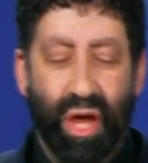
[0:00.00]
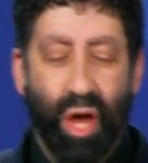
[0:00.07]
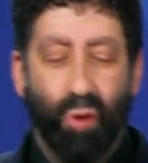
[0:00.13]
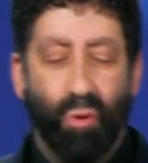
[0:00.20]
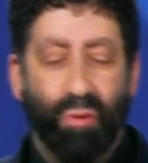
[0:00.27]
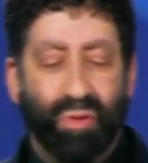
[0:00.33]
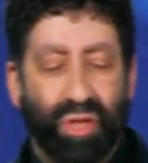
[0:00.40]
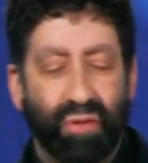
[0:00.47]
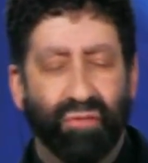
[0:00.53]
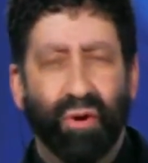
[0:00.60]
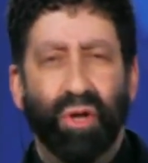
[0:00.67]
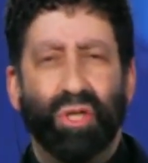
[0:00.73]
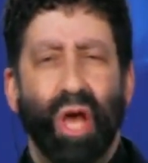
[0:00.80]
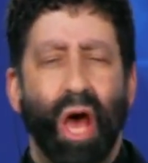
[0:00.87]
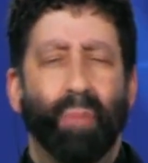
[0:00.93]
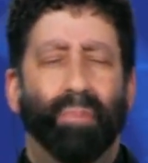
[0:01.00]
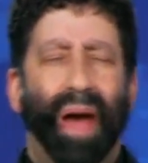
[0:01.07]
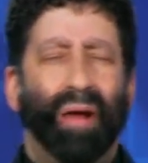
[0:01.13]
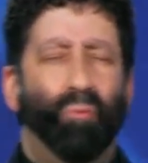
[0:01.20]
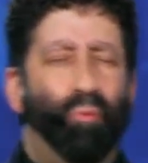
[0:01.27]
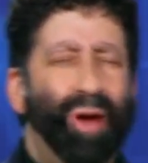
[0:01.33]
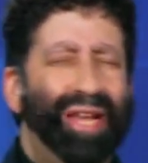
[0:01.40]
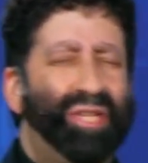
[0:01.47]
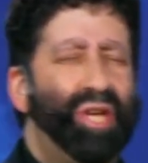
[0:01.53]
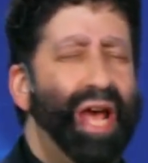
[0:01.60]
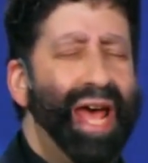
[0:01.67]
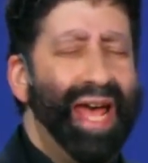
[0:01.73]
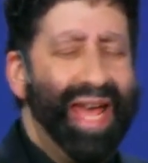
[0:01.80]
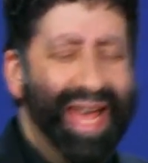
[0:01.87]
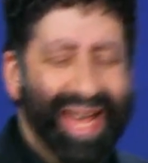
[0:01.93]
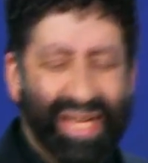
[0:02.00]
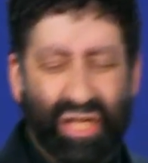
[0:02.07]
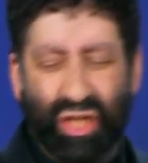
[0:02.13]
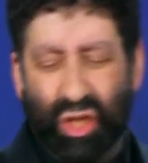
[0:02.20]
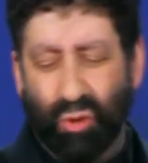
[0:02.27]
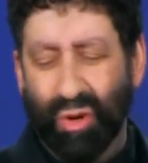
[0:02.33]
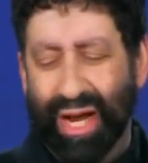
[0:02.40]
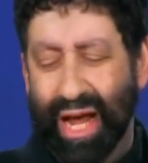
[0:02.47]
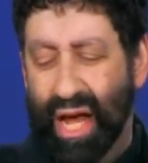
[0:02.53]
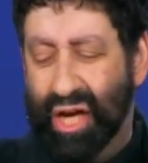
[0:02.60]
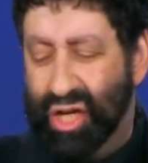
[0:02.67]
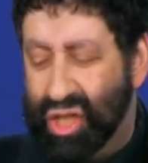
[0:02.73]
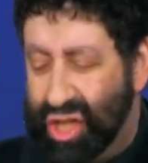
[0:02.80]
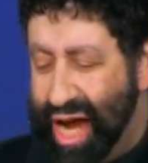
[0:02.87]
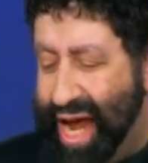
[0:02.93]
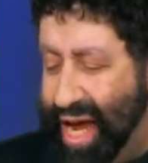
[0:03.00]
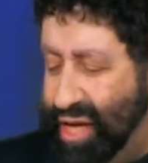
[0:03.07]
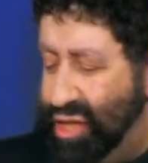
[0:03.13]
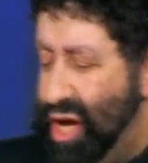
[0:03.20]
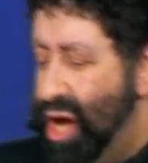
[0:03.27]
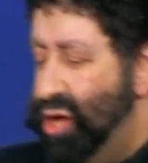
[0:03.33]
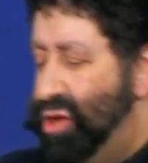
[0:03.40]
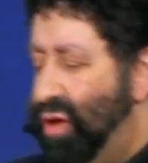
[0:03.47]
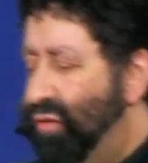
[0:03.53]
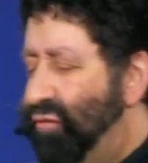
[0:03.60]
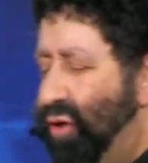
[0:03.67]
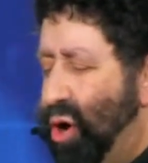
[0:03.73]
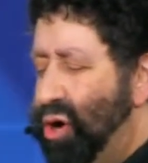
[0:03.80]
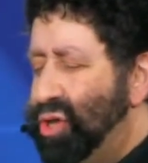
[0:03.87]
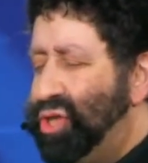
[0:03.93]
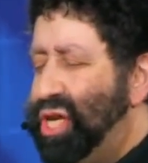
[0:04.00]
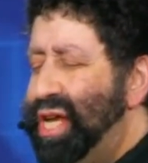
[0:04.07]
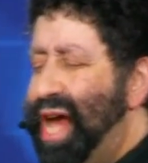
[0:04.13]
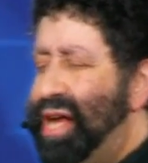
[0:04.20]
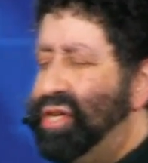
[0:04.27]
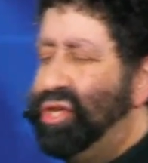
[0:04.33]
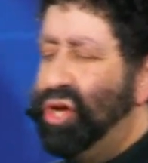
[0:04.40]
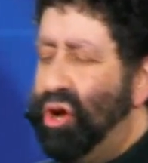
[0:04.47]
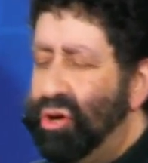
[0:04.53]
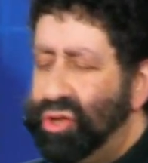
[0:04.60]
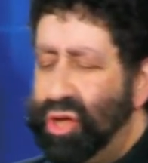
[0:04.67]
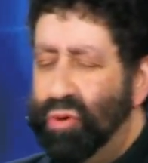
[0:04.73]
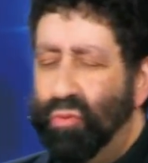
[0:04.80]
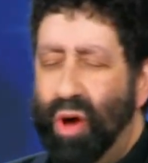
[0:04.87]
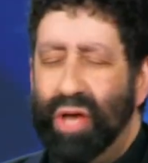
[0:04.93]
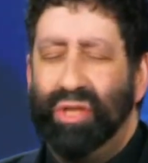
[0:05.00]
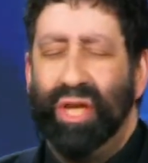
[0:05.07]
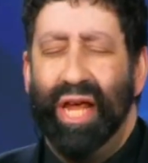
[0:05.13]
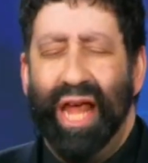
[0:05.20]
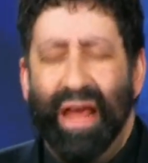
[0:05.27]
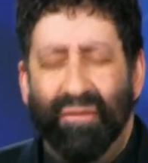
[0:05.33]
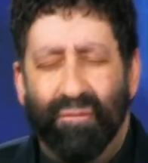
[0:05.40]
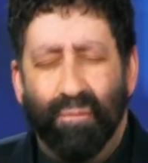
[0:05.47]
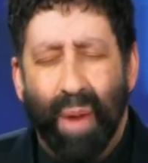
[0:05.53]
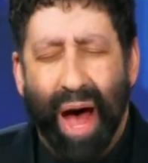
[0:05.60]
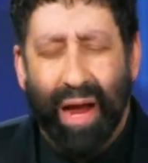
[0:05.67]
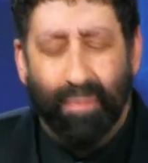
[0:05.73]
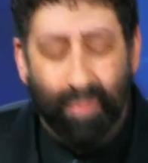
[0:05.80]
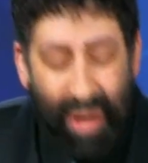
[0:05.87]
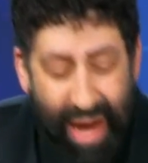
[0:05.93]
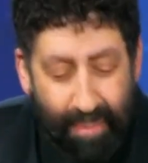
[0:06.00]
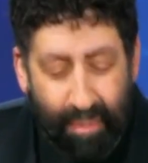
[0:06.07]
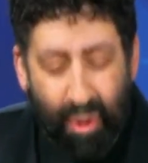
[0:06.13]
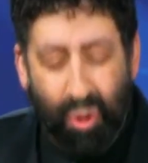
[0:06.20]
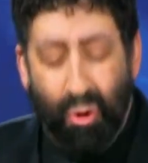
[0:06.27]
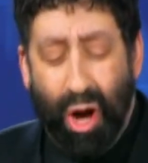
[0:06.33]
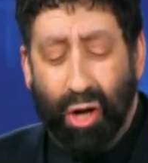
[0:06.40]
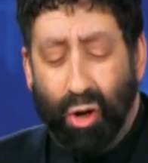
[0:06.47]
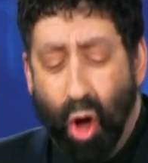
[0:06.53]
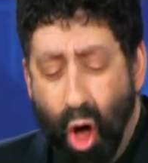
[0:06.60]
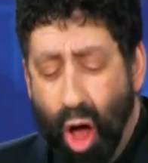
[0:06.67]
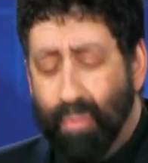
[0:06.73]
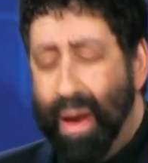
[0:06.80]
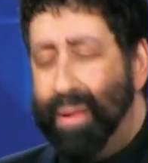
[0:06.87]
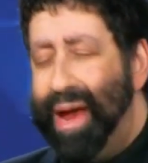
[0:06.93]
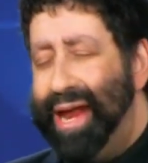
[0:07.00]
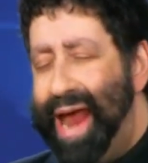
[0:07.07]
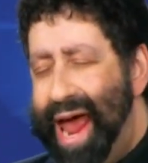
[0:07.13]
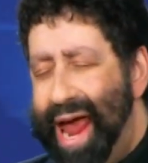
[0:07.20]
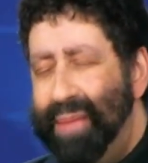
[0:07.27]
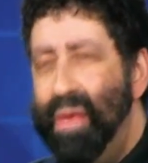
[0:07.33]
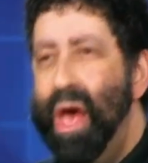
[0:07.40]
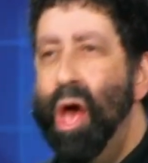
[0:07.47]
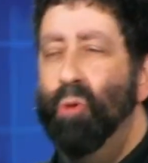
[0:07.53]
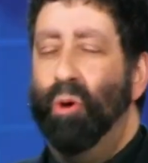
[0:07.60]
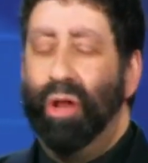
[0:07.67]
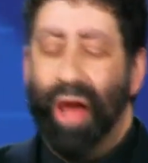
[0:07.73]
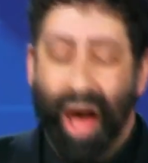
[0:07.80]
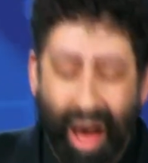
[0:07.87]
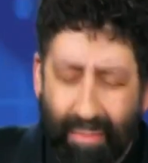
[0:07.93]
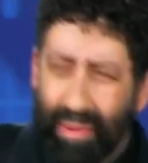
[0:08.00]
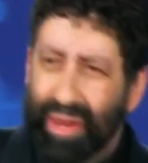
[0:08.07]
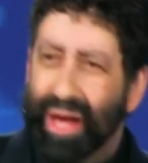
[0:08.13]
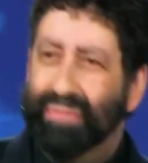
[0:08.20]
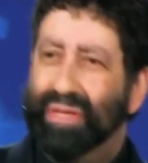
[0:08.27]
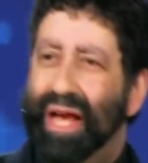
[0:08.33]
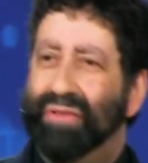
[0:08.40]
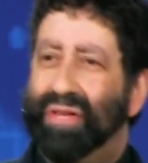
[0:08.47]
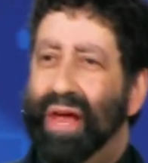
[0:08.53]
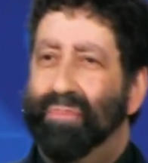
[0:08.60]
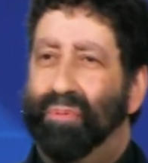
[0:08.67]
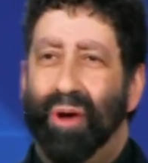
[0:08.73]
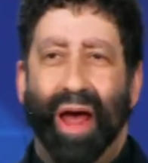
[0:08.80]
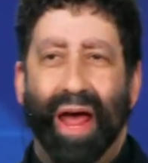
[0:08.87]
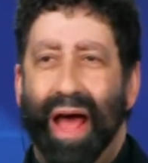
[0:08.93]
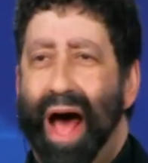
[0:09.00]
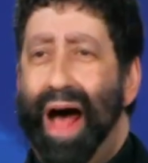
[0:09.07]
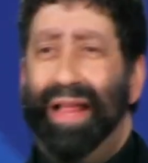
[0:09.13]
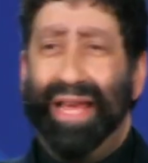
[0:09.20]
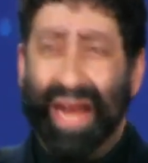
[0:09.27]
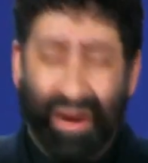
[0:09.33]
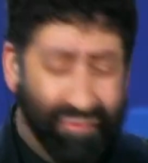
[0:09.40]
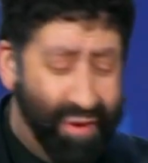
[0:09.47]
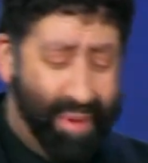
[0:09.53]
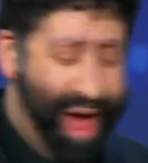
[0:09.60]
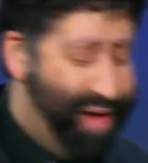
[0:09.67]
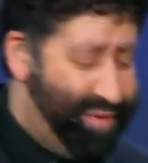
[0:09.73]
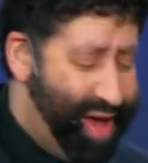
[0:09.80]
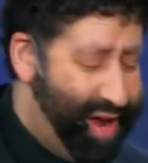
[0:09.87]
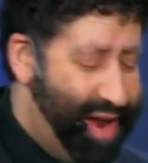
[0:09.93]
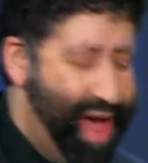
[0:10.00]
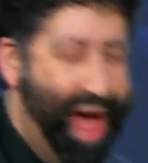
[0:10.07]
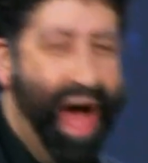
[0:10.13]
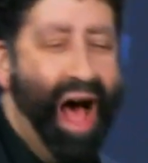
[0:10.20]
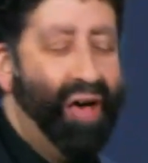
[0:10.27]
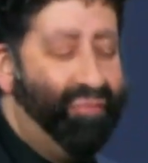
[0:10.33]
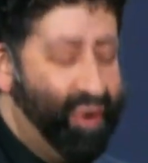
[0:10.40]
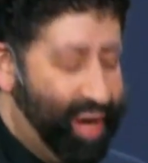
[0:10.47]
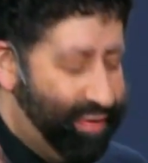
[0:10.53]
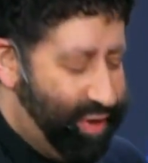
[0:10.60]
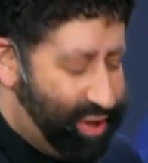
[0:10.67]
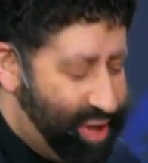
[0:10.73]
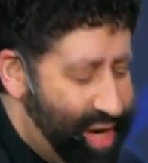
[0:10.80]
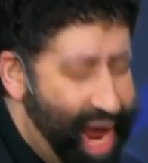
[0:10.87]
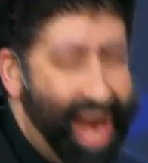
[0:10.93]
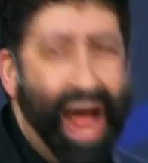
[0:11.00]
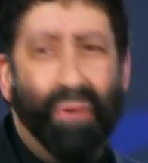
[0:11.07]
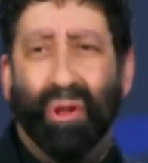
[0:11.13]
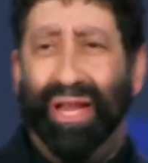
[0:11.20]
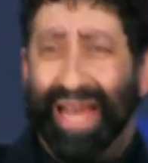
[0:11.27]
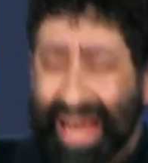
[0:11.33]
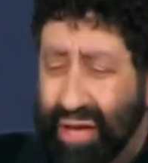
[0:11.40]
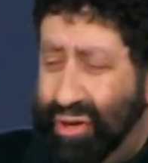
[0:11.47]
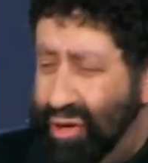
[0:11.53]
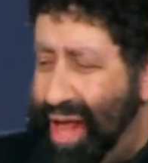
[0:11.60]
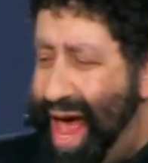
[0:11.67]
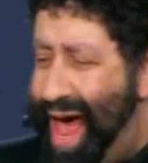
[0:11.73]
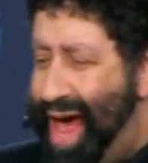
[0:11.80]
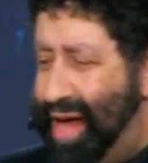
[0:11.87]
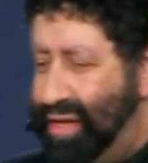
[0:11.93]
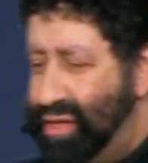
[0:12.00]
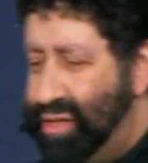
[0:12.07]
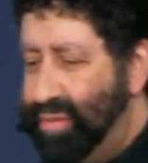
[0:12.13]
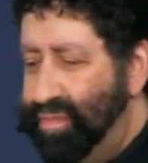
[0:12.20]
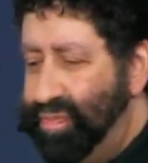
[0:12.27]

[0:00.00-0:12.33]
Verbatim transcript: What was the verse? By which history changed. The verse he had chosen was, "If my people who are called by my name will humble themselves and pray, I'll hear from heaven, I'll forgive their sin, and I will heal their land."